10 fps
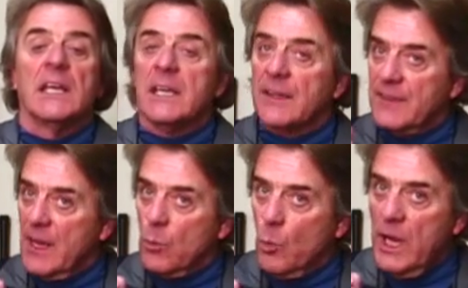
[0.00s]
Get
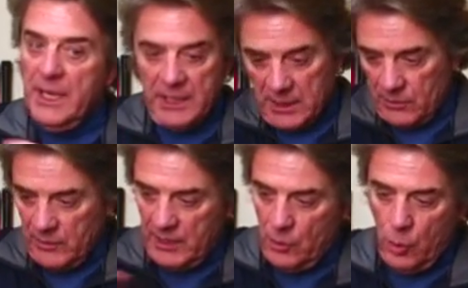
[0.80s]
that weighting,
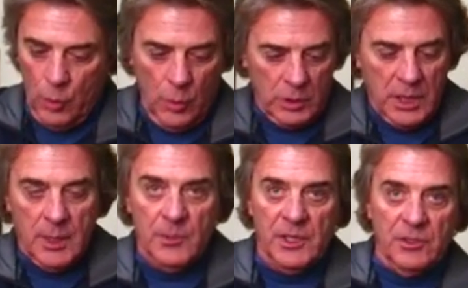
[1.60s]
that whole
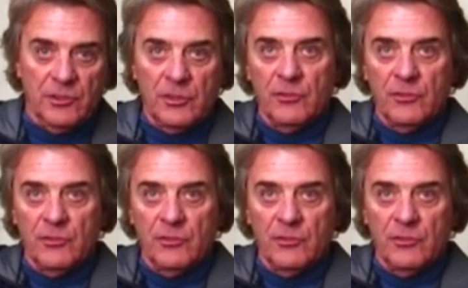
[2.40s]
combination